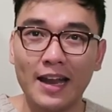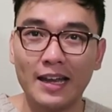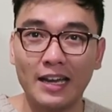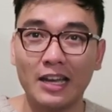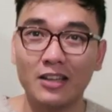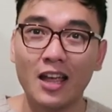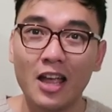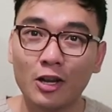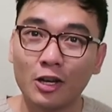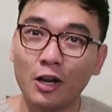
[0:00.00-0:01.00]
And then he
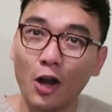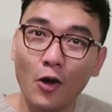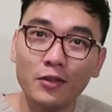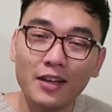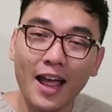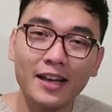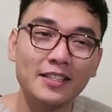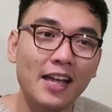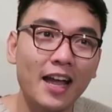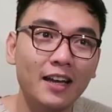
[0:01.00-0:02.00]
closes at
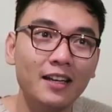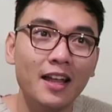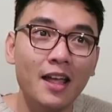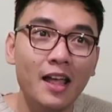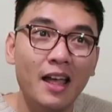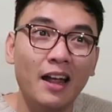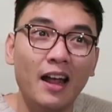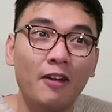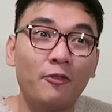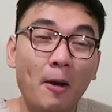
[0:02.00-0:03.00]
the end,
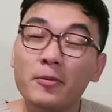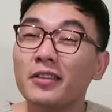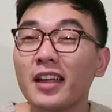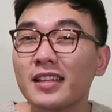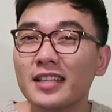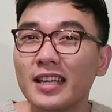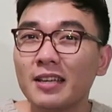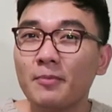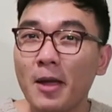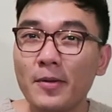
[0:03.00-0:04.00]

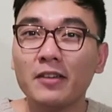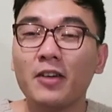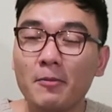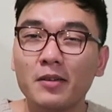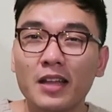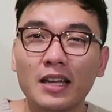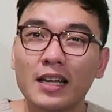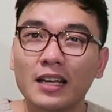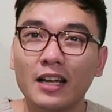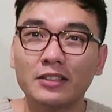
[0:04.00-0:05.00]
representing maybe
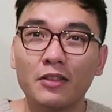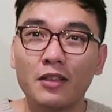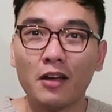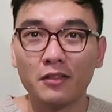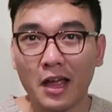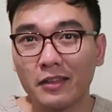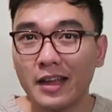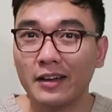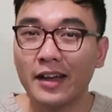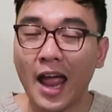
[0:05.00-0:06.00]
representing like the success
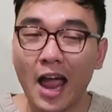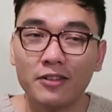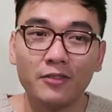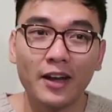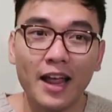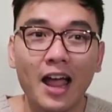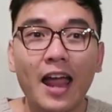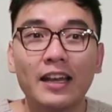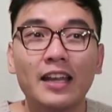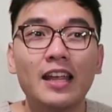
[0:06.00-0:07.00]
that he has right now,
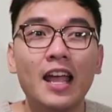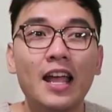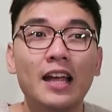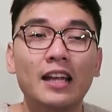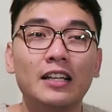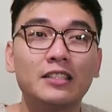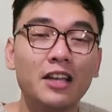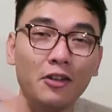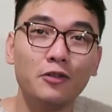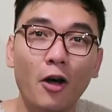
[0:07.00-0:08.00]
and he
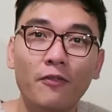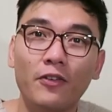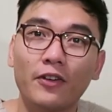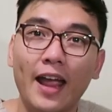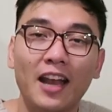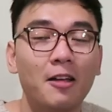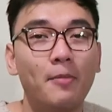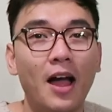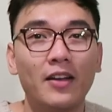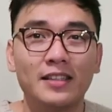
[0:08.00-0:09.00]
does not forget
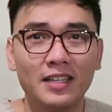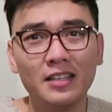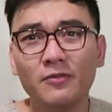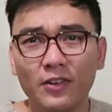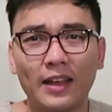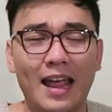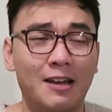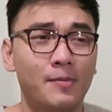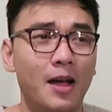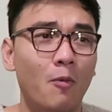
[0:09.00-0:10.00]
about. He didn't forget
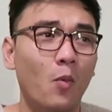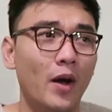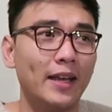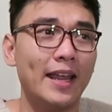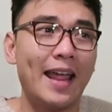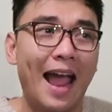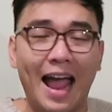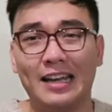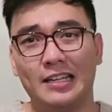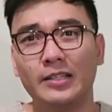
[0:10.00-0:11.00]
about what he
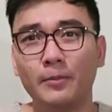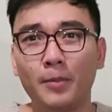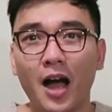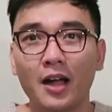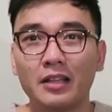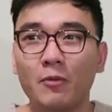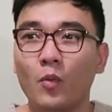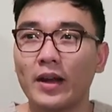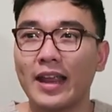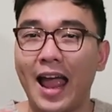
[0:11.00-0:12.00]
had in the past and
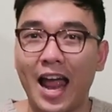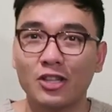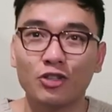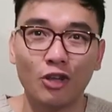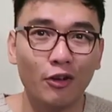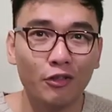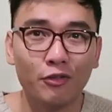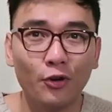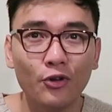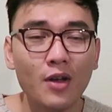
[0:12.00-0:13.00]
what he had to go
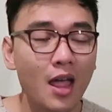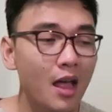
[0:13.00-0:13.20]
through.